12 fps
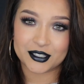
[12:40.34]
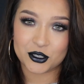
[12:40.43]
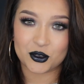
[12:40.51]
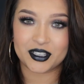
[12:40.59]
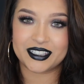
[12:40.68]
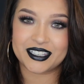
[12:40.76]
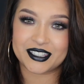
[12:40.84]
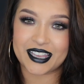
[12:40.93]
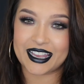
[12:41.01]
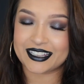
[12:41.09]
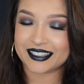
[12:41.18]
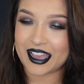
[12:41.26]
enjoyed this
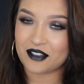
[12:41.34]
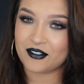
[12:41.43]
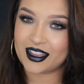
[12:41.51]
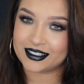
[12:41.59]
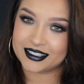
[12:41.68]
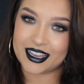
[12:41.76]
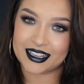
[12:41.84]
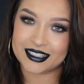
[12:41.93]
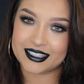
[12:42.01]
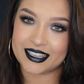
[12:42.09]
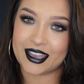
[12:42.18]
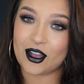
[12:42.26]

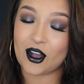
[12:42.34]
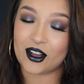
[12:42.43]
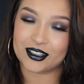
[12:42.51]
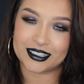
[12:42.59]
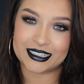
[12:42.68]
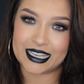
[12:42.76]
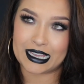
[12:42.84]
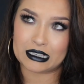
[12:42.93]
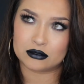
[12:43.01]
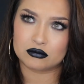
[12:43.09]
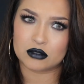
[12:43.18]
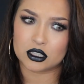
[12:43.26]
anti-Valentine's Day holiday.
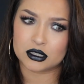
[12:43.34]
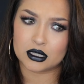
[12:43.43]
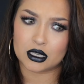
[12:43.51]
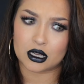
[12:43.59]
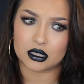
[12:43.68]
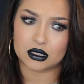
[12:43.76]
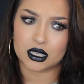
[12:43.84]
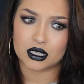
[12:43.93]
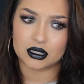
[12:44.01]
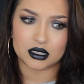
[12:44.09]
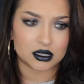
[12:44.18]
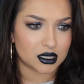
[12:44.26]
It's not a holiday,
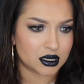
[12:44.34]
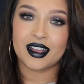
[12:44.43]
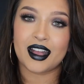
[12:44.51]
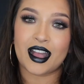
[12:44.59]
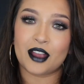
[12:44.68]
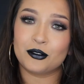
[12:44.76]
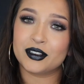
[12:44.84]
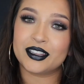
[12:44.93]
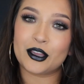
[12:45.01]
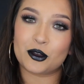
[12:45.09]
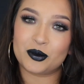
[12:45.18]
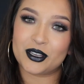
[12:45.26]
is it? I
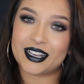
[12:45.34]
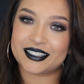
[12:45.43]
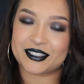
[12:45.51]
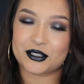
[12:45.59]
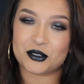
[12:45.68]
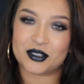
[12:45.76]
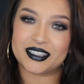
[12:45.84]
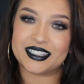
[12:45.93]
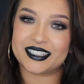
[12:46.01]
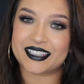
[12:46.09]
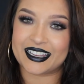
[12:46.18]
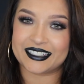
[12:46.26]
really hope you guys enjoyed
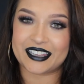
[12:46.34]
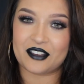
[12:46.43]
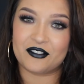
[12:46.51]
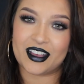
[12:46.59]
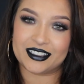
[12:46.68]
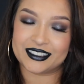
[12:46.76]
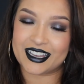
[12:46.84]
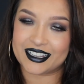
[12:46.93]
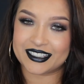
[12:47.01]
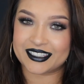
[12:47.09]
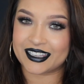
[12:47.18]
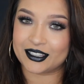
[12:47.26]
this
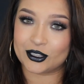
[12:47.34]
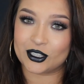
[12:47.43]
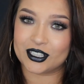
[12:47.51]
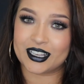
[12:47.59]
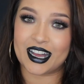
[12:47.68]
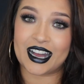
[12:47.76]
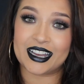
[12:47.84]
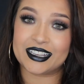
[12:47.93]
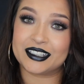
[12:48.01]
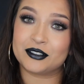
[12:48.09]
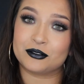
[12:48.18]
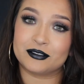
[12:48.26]
anti-Valentine's Day look.
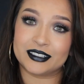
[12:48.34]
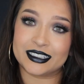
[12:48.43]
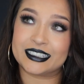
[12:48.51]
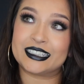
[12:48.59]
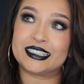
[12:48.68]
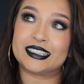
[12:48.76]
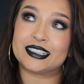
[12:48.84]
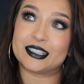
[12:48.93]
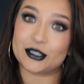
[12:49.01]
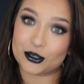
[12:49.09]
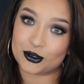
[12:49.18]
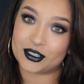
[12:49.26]
I really
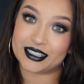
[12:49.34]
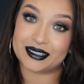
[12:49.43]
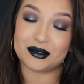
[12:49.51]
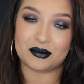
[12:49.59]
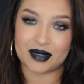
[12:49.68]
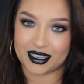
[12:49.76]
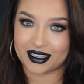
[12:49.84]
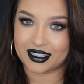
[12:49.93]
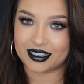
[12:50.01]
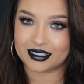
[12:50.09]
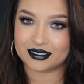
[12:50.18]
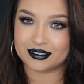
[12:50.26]
enjoyed making
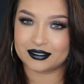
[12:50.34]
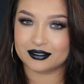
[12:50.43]
it.